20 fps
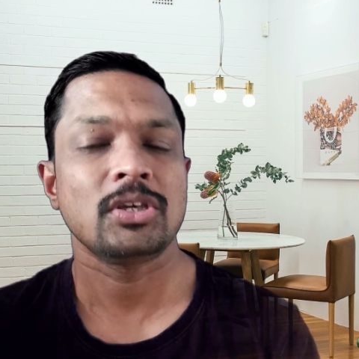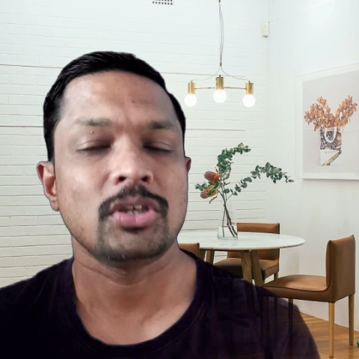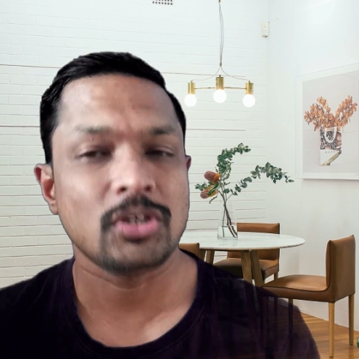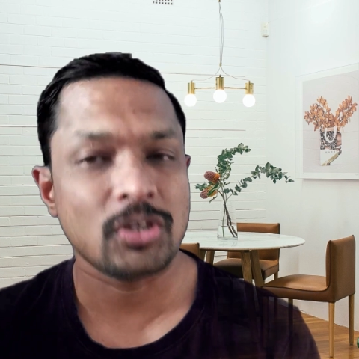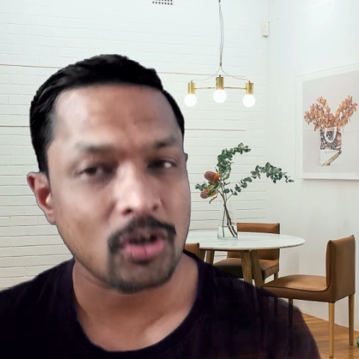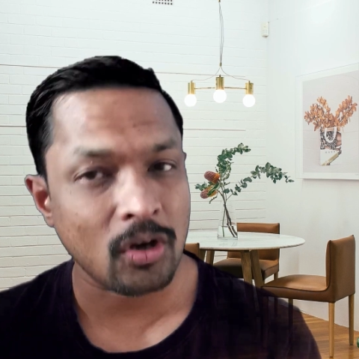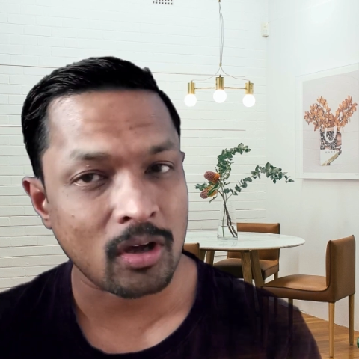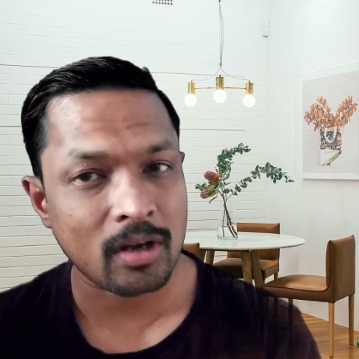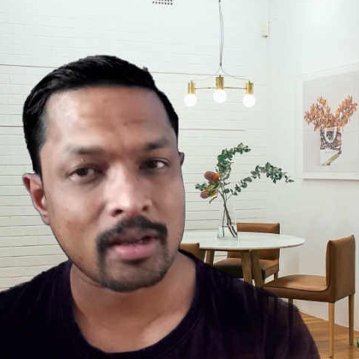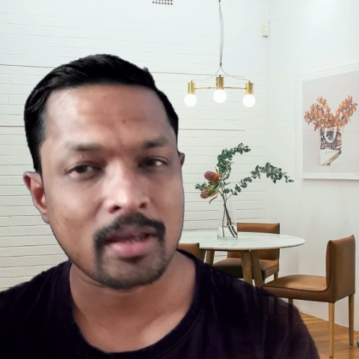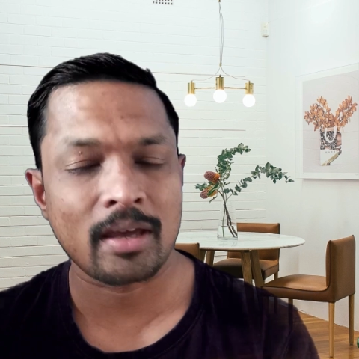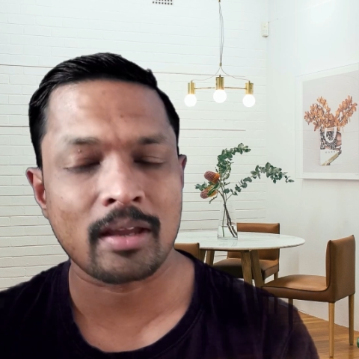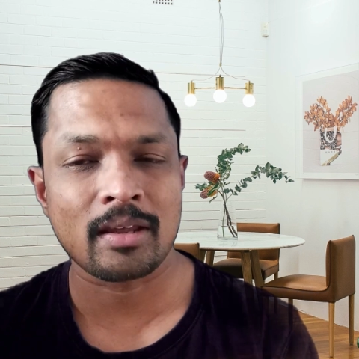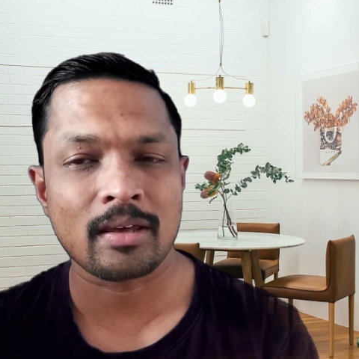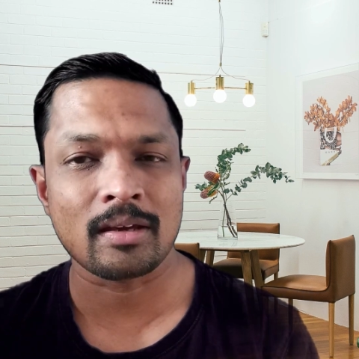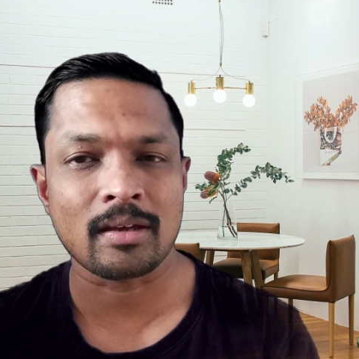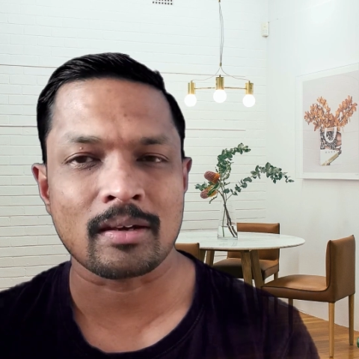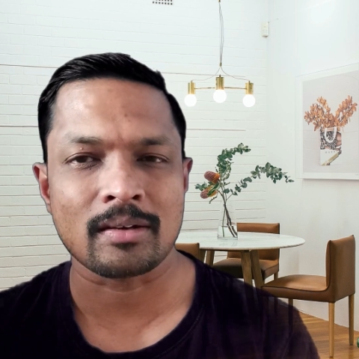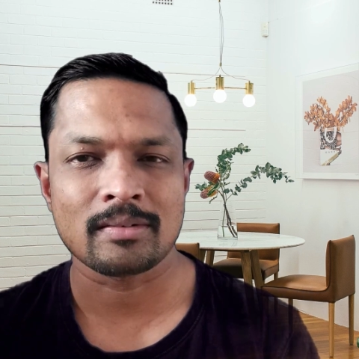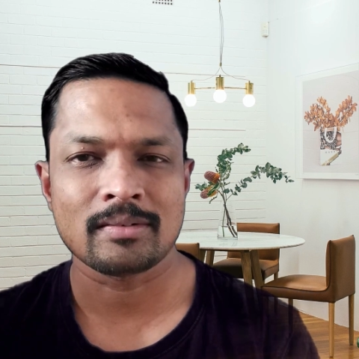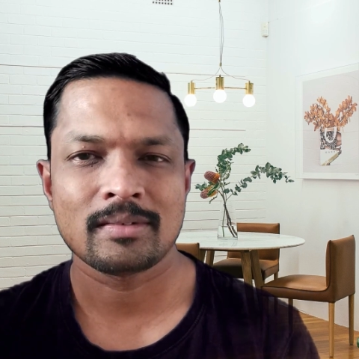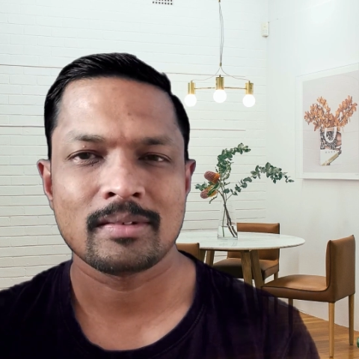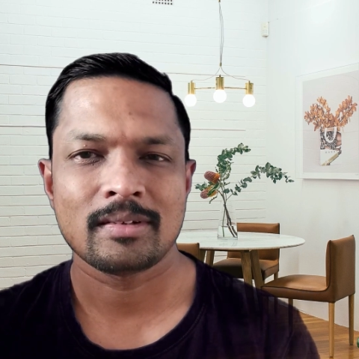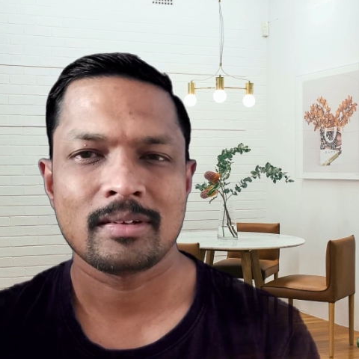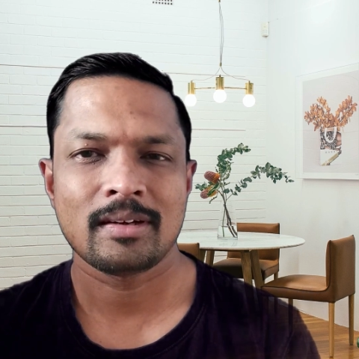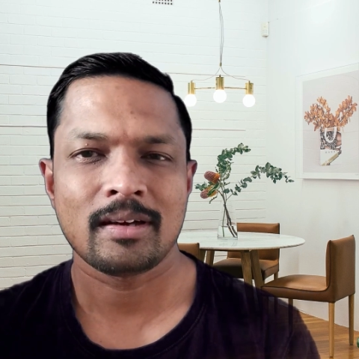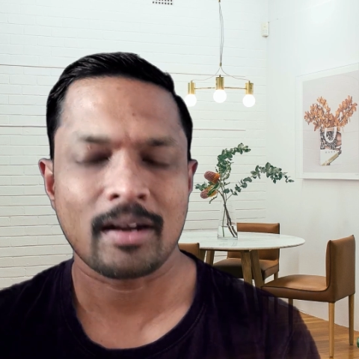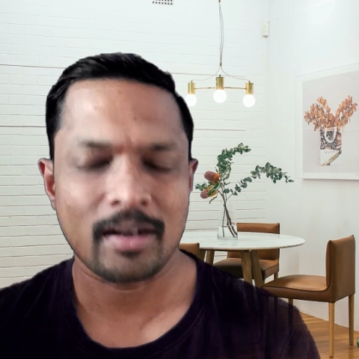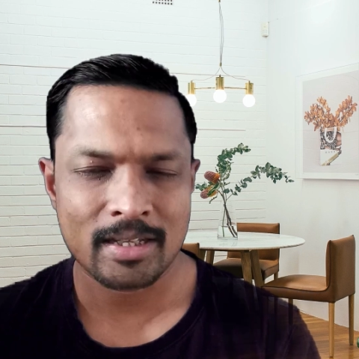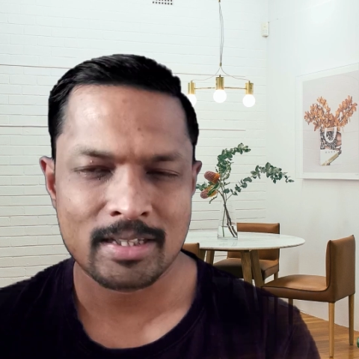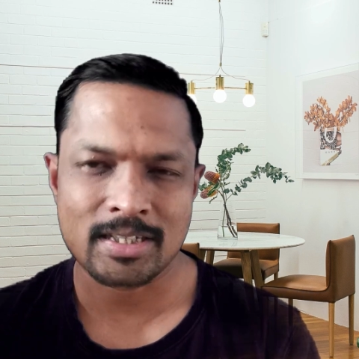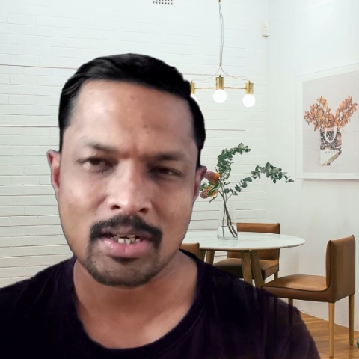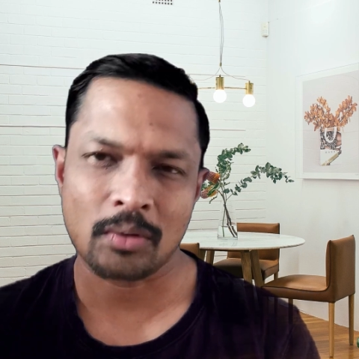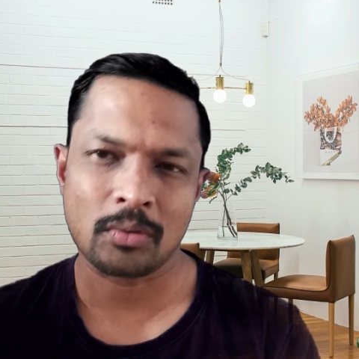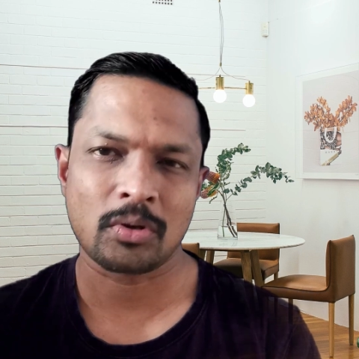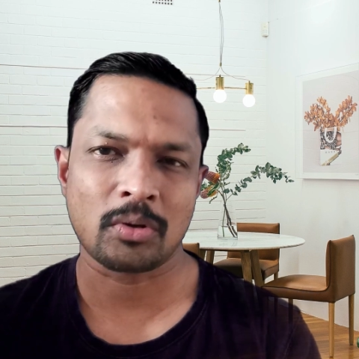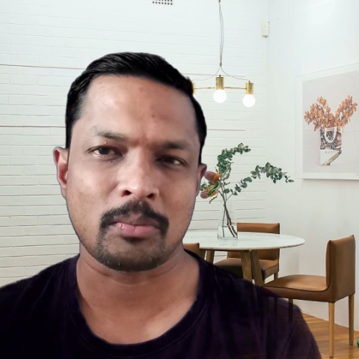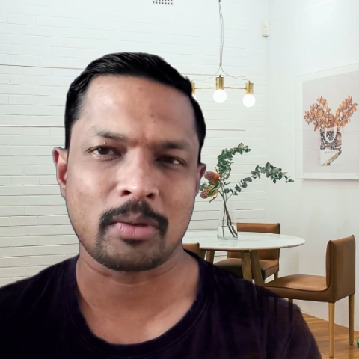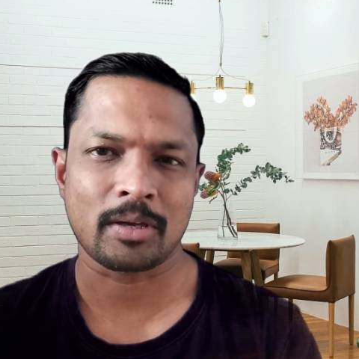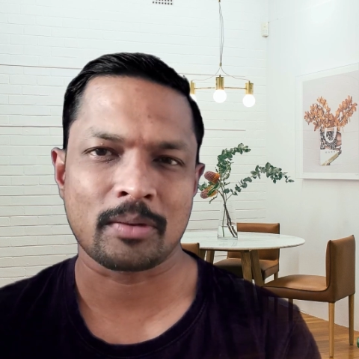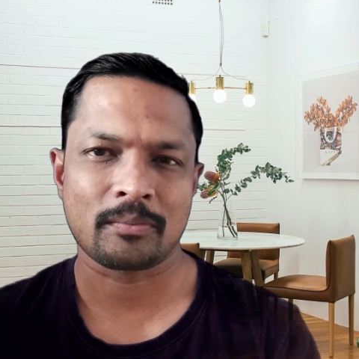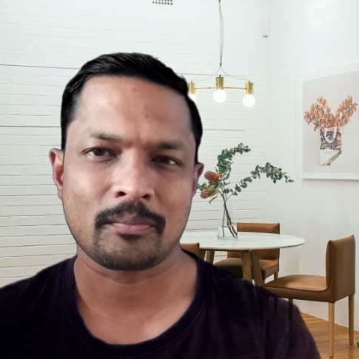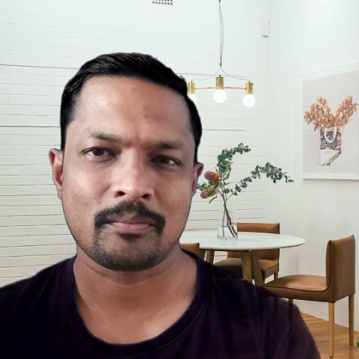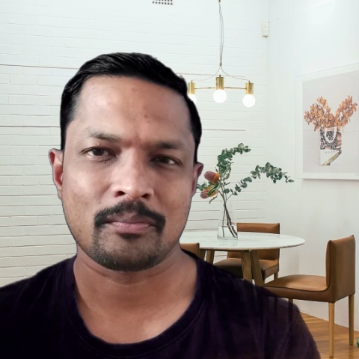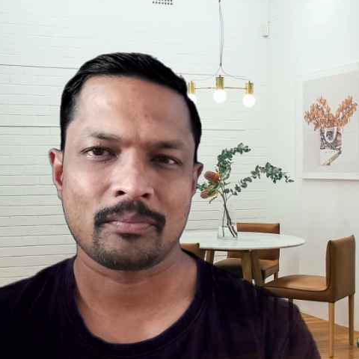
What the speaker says: your career, reach out to me.